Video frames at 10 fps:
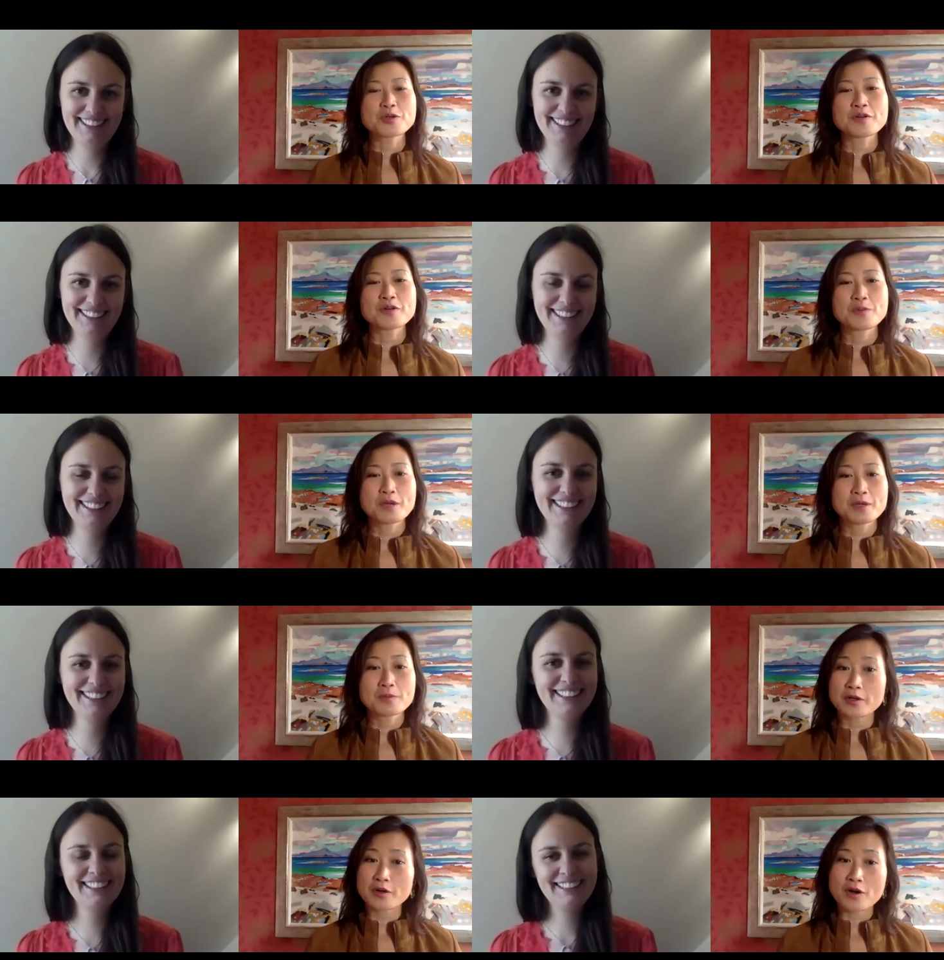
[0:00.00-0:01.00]
Speaker 1: if you want to
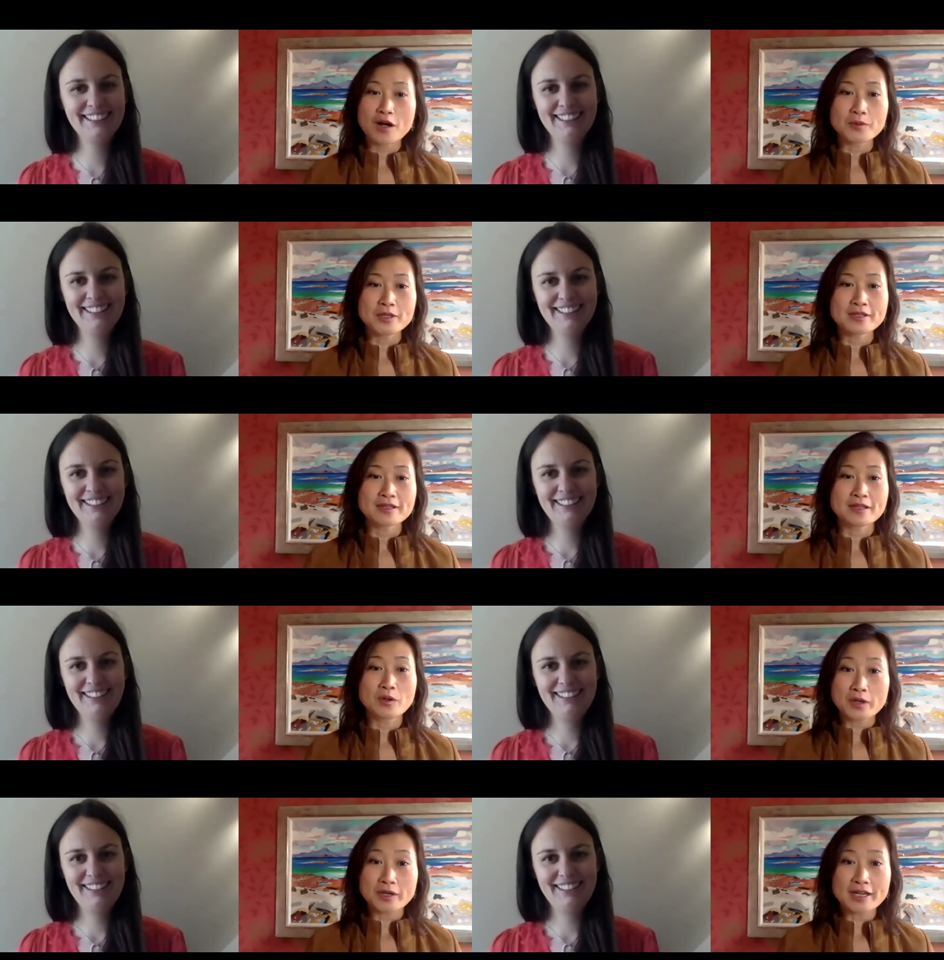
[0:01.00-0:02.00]
book a call with
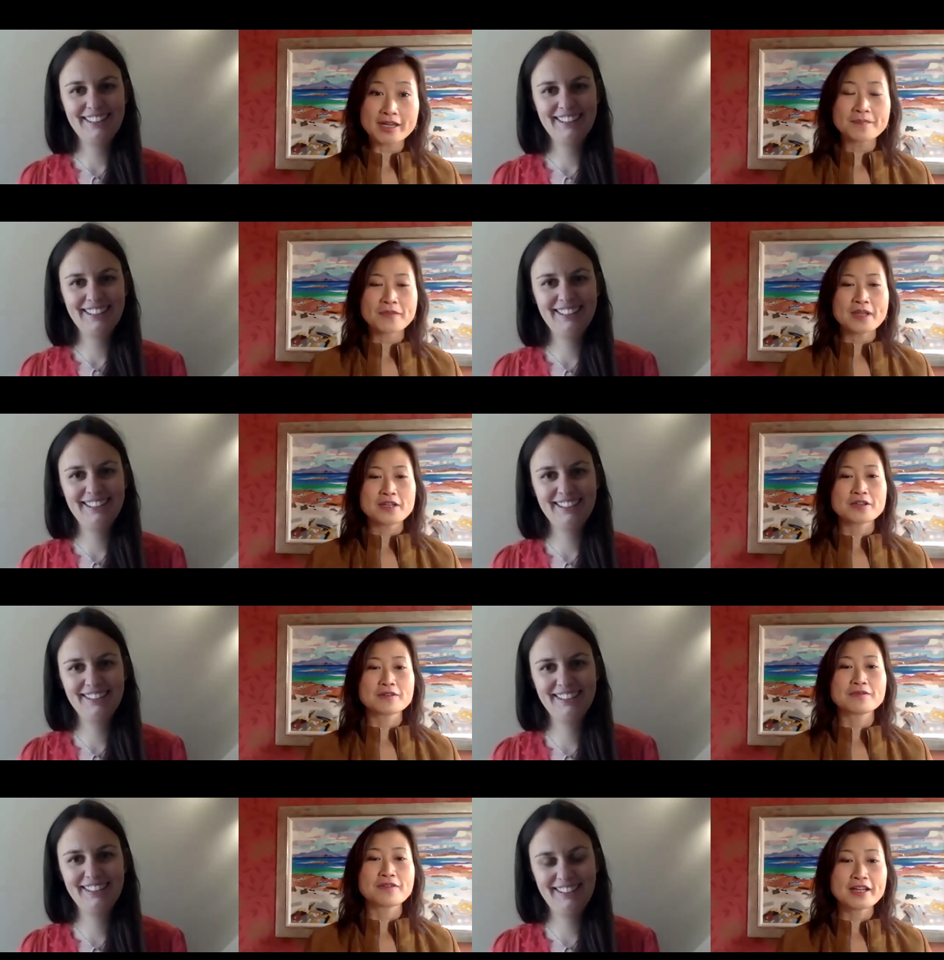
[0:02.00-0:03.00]
Laury, you
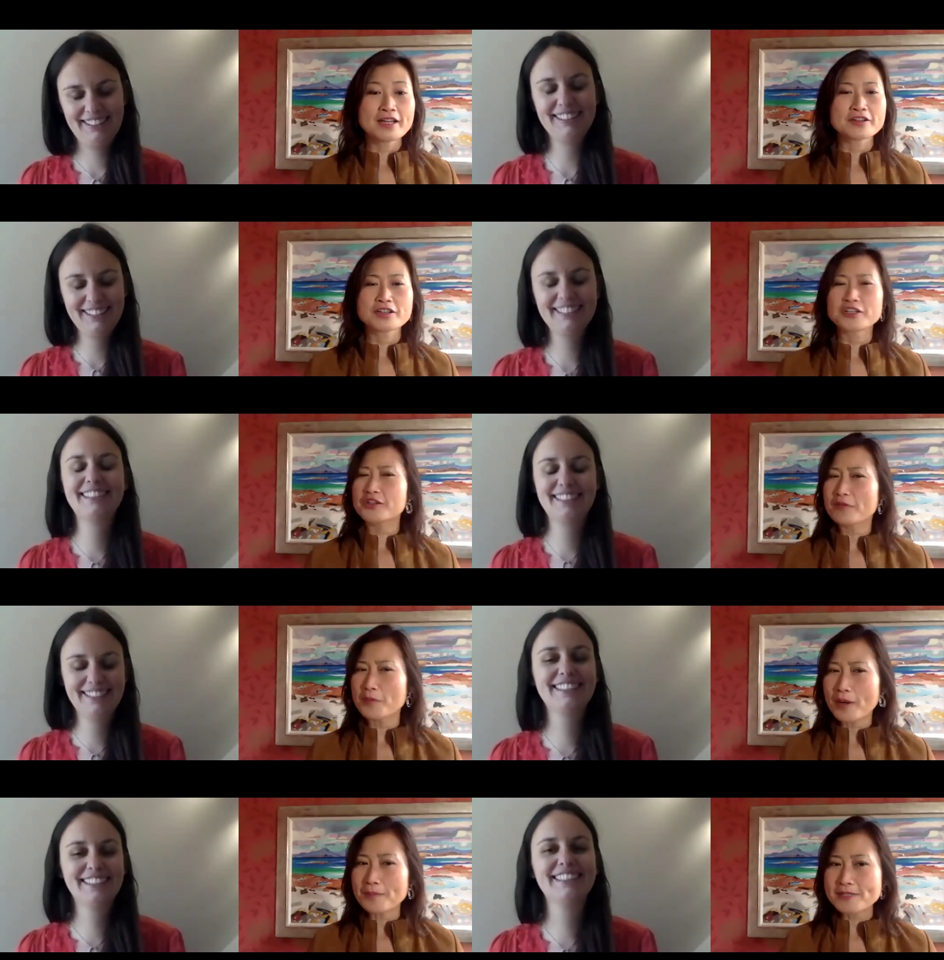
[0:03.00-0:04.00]
can find her. Do you have
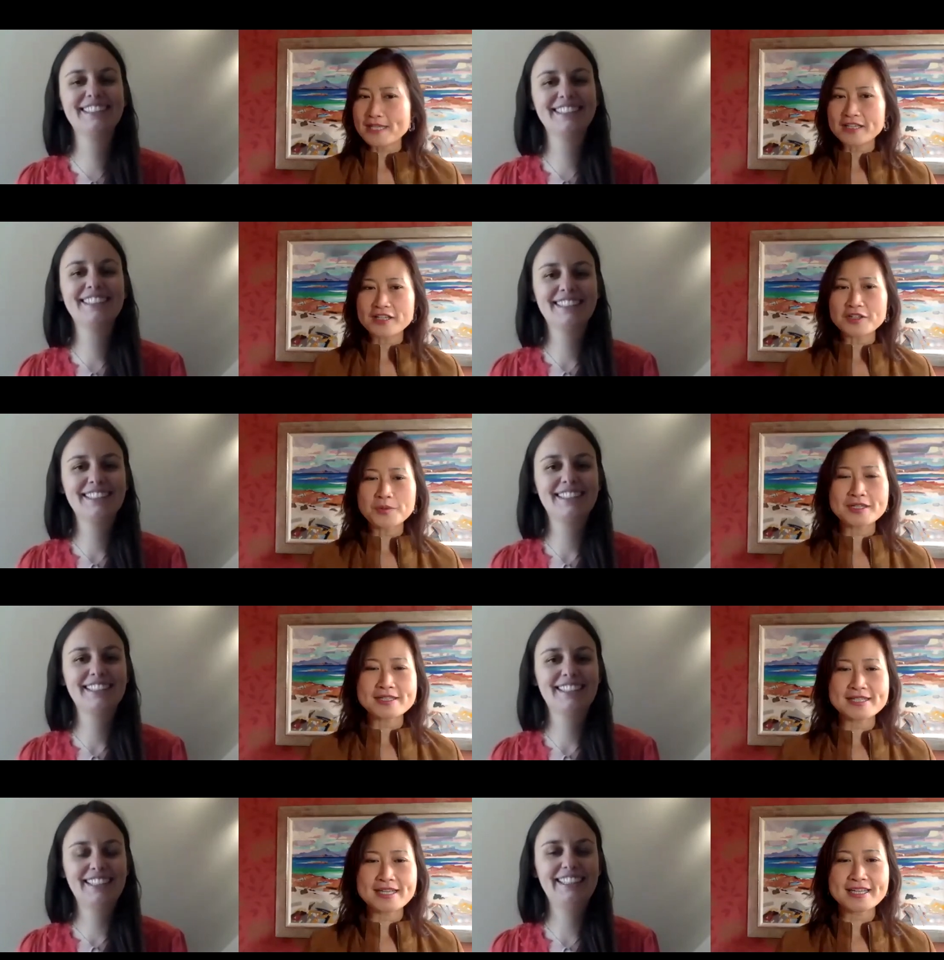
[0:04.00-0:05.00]
a website that you want to
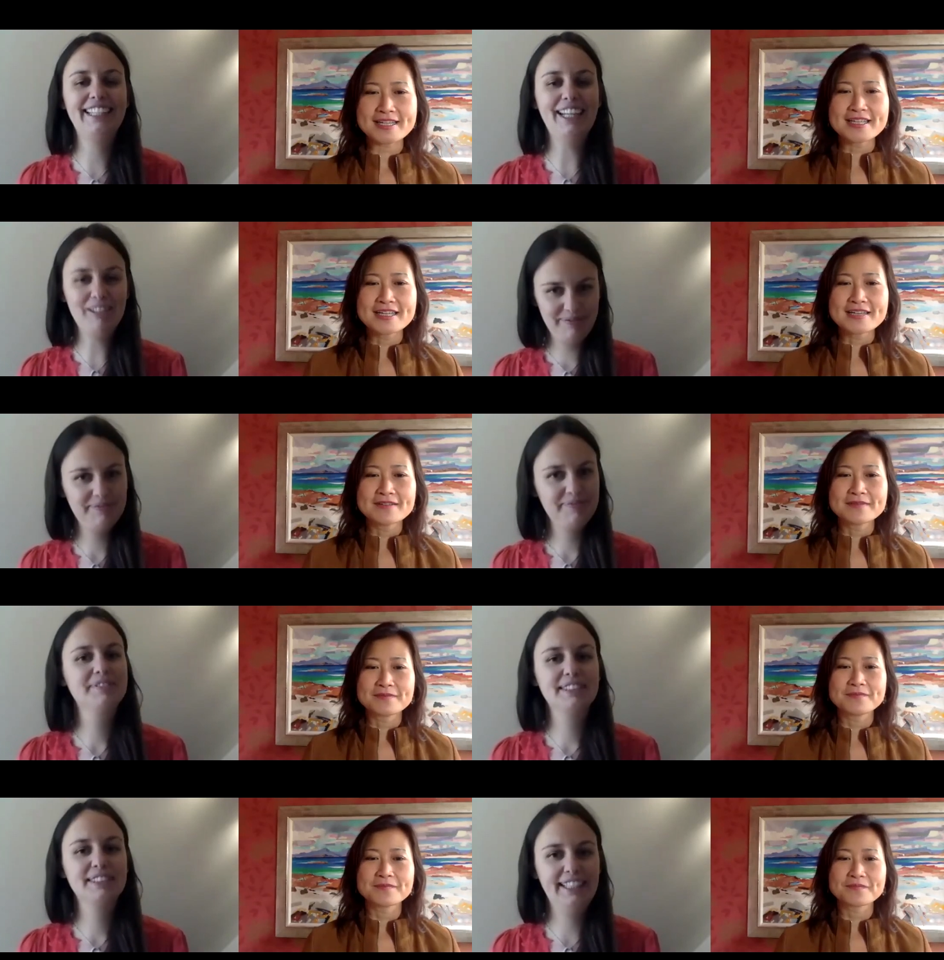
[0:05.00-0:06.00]
say? Yeah.
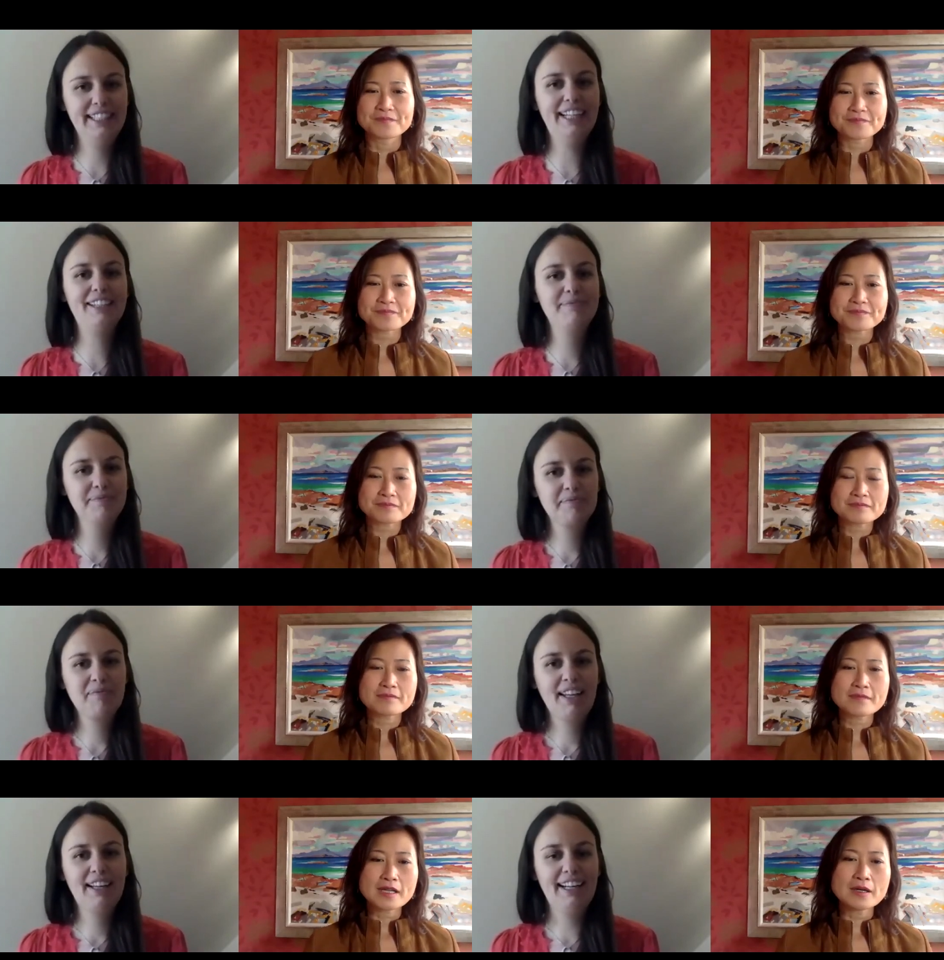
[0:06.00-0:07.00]
Speaker 2: yeah.
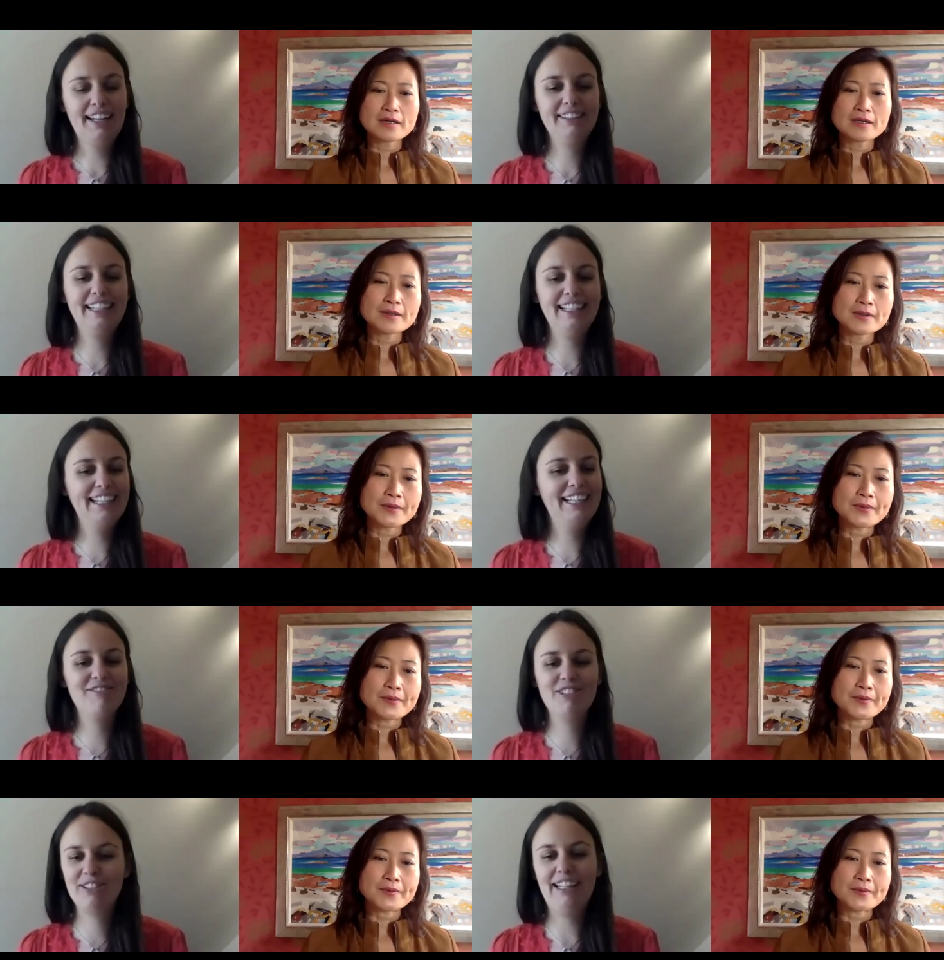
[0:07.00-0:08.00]
Okay, I have.
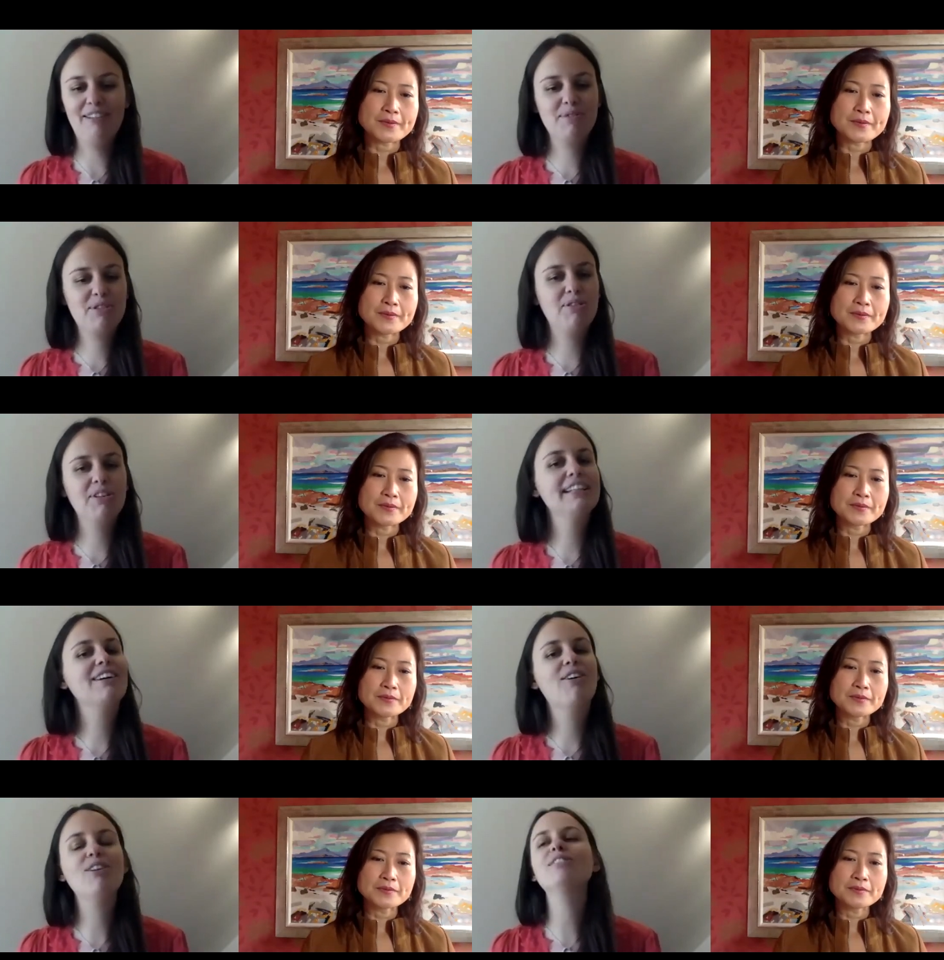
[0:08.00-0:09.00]
I'm struggling
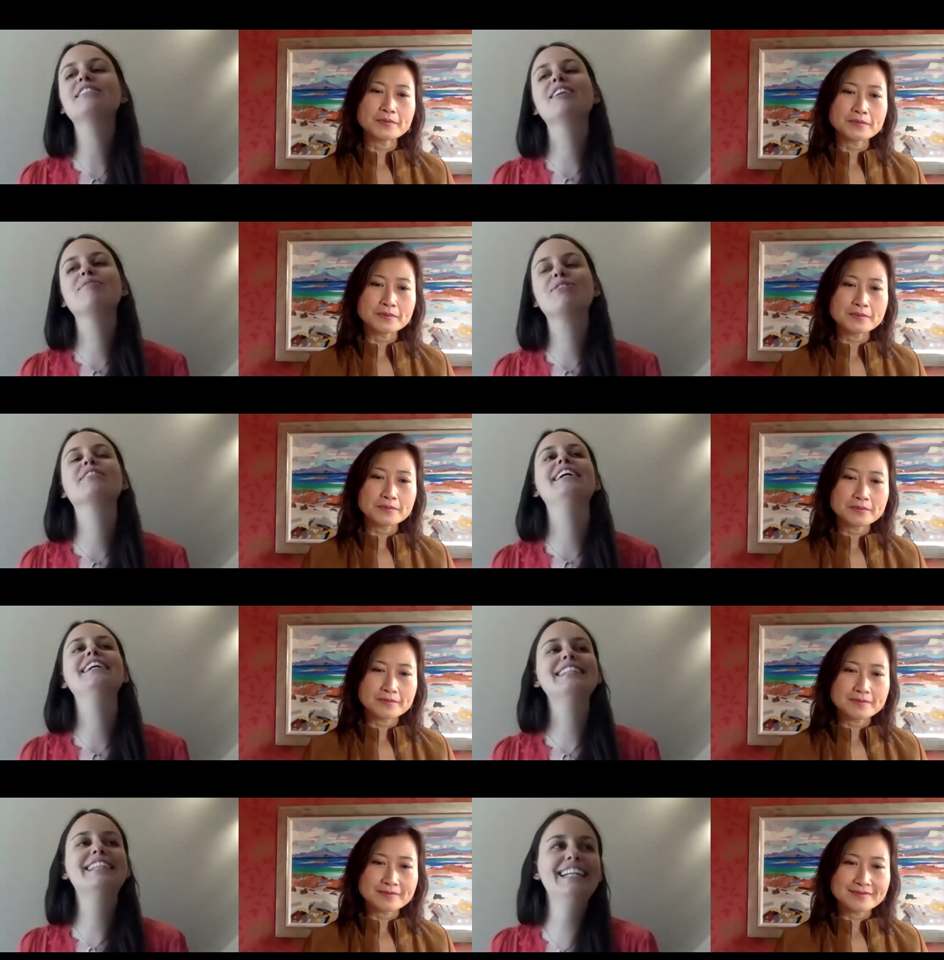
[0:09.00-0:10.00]
all the time to
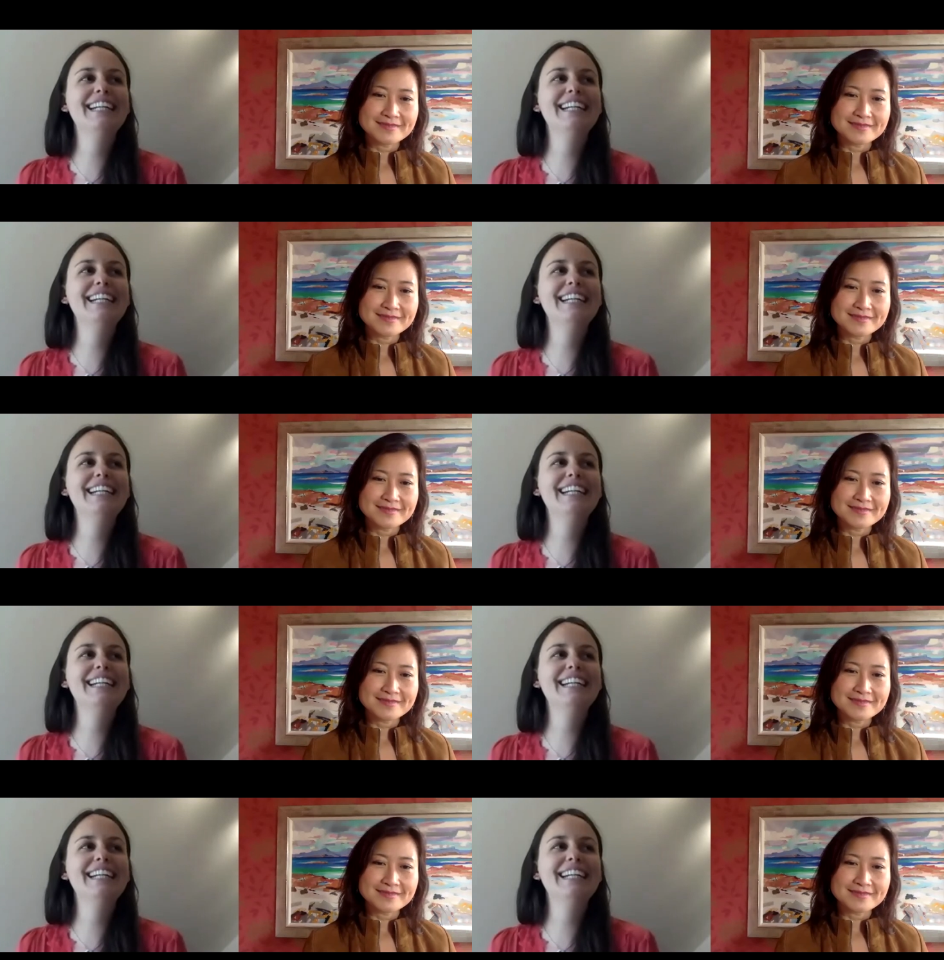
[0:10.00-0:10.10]
say it.